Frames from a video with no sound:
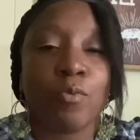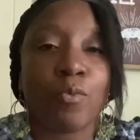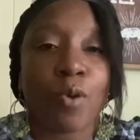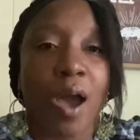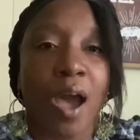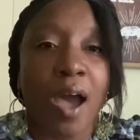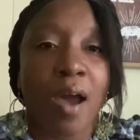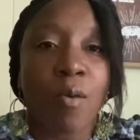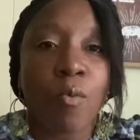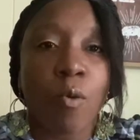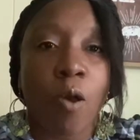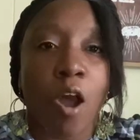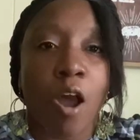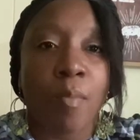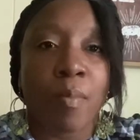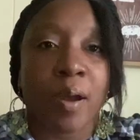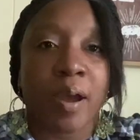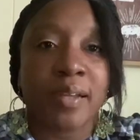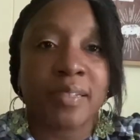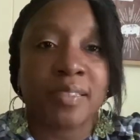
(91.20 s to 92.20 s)
our
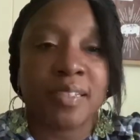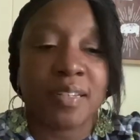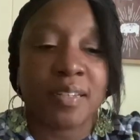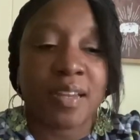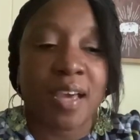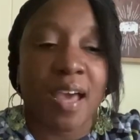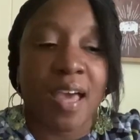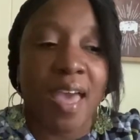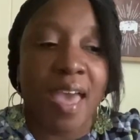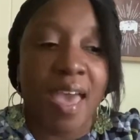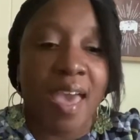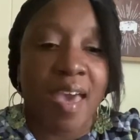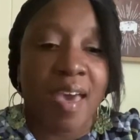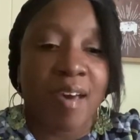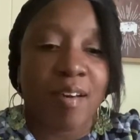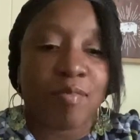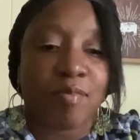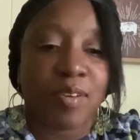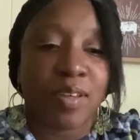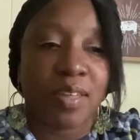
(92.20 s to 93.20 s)
Walmart did not
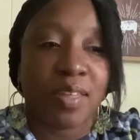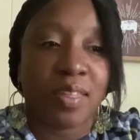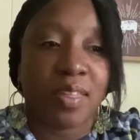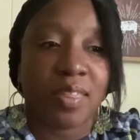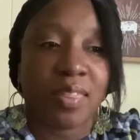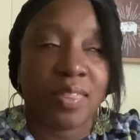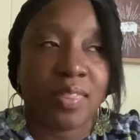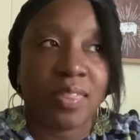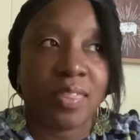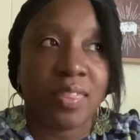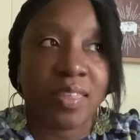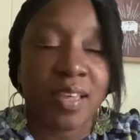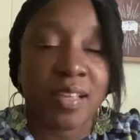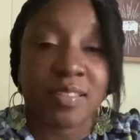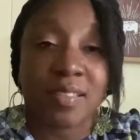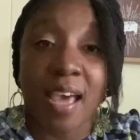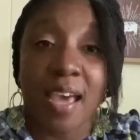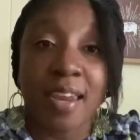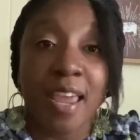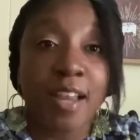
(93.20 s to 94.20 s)
have this.
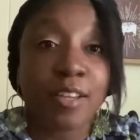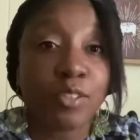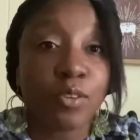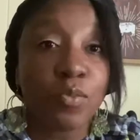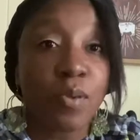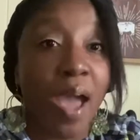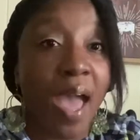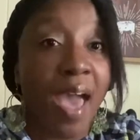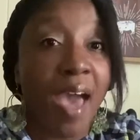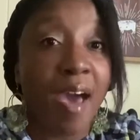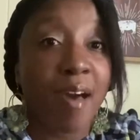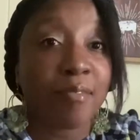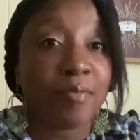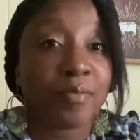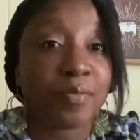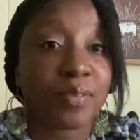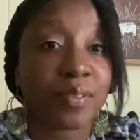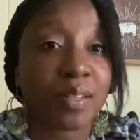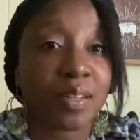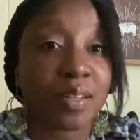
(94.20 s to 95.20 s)
Now they do have
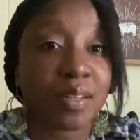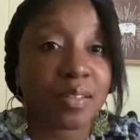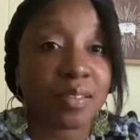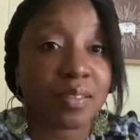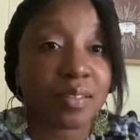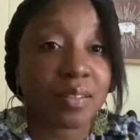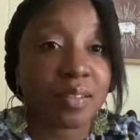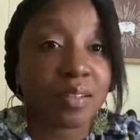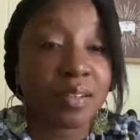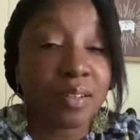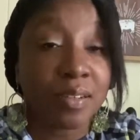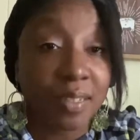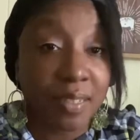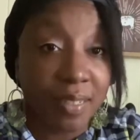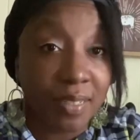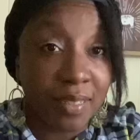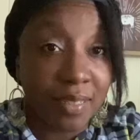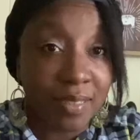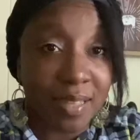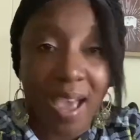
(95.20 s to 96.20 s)

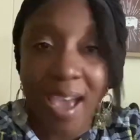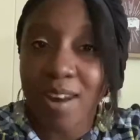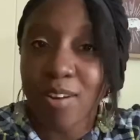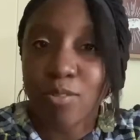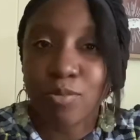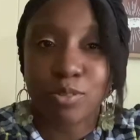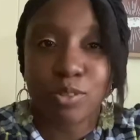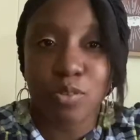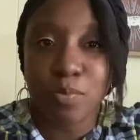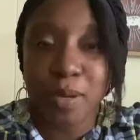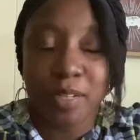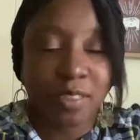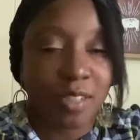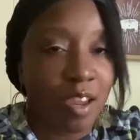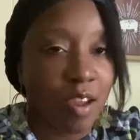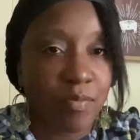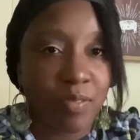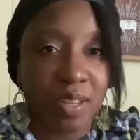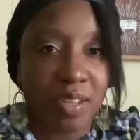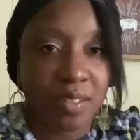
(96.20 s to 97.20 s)
cookies. I don't too much care
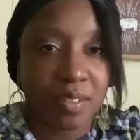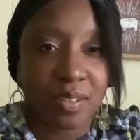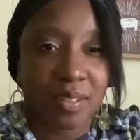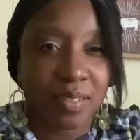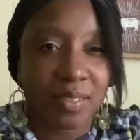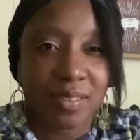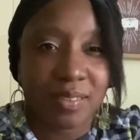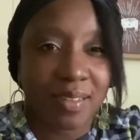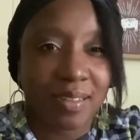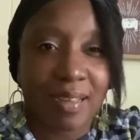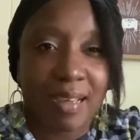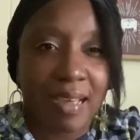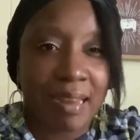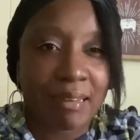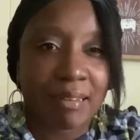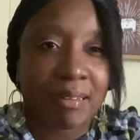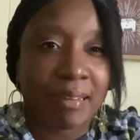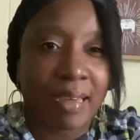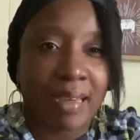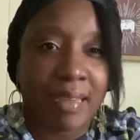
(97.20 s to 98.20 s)
for their cookies. They're kind
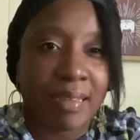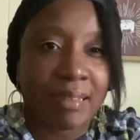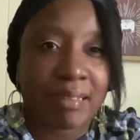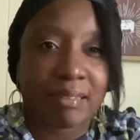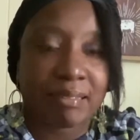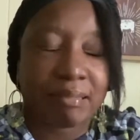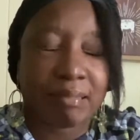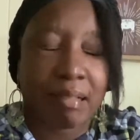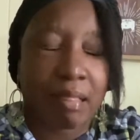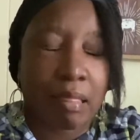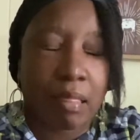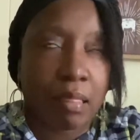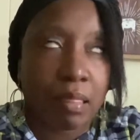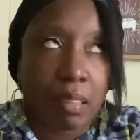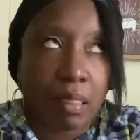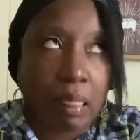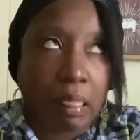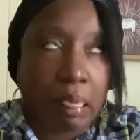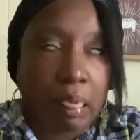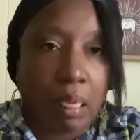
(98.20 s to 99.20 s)
of like,
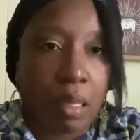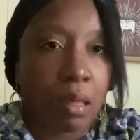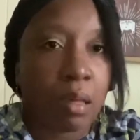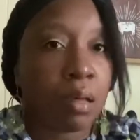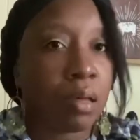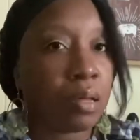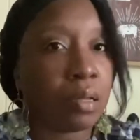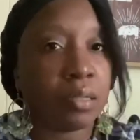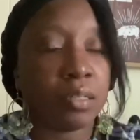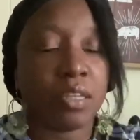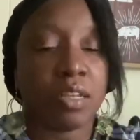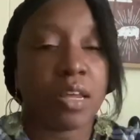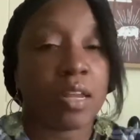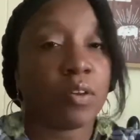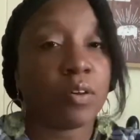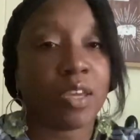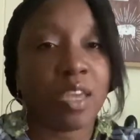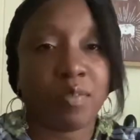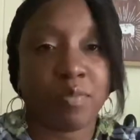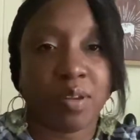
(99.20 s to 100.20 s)
oh, you know, I
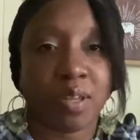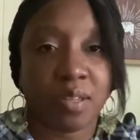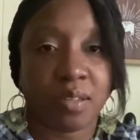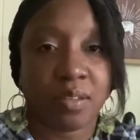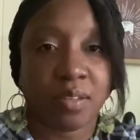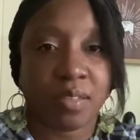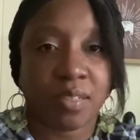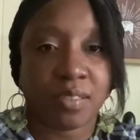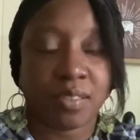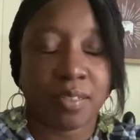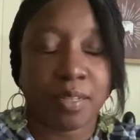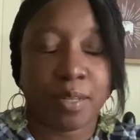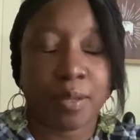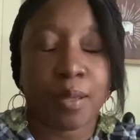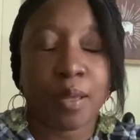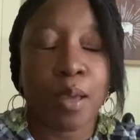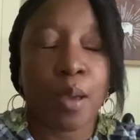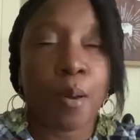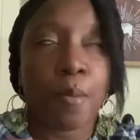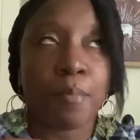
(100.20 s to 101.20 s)
don't care for their cookies.
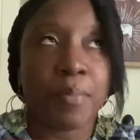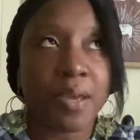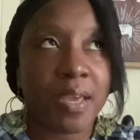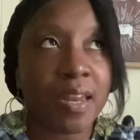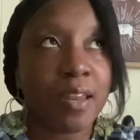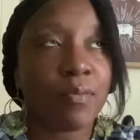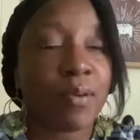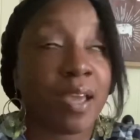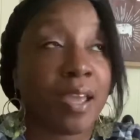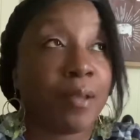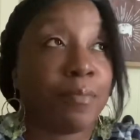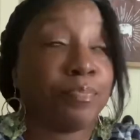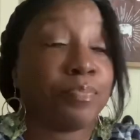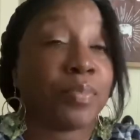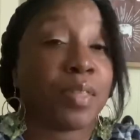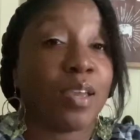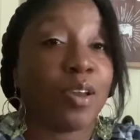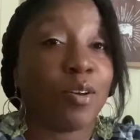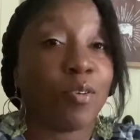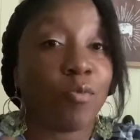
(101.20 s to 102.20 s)
But anyway,
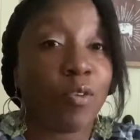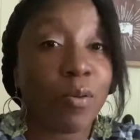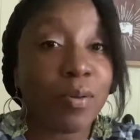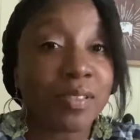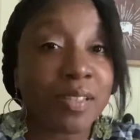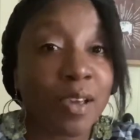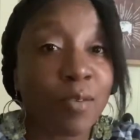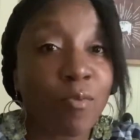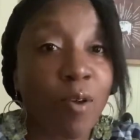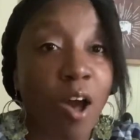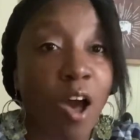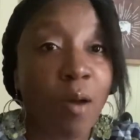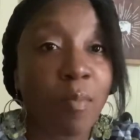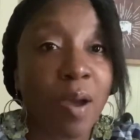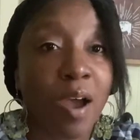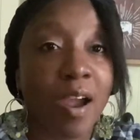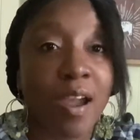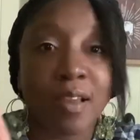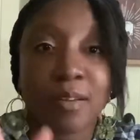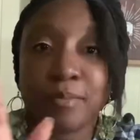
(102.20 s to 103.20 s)
we was in
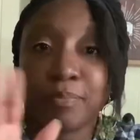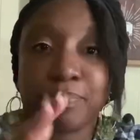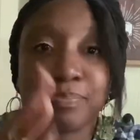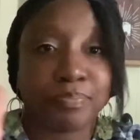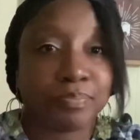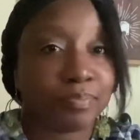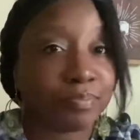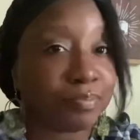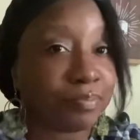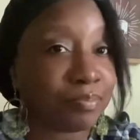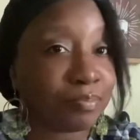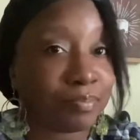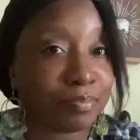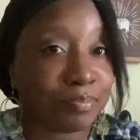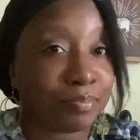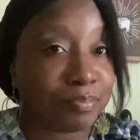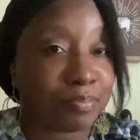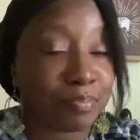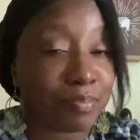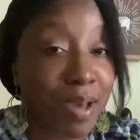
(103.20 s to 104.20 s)
Walmart
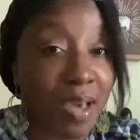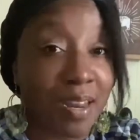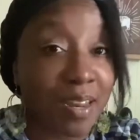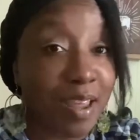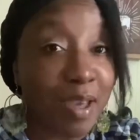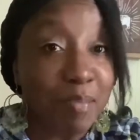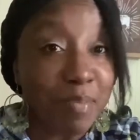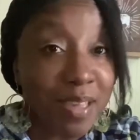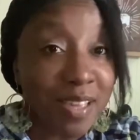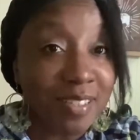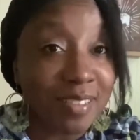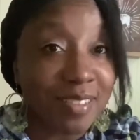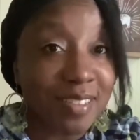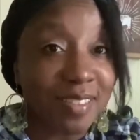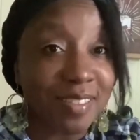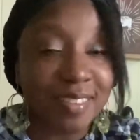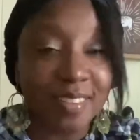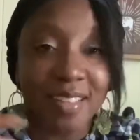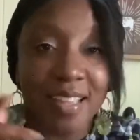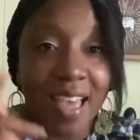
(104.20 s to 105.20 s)
minding our business
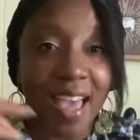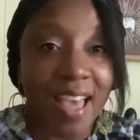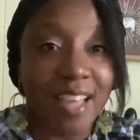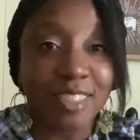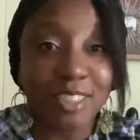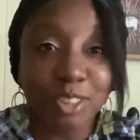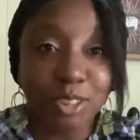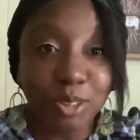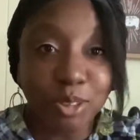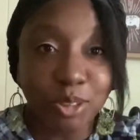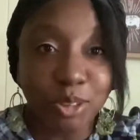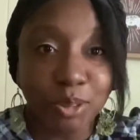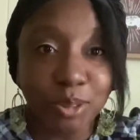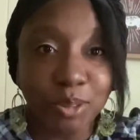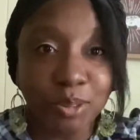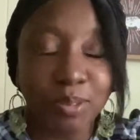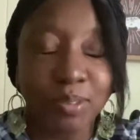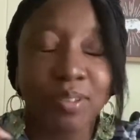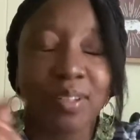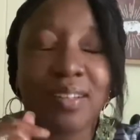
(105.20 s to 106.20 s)
as
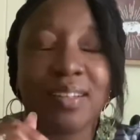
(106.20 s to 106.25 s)
usual.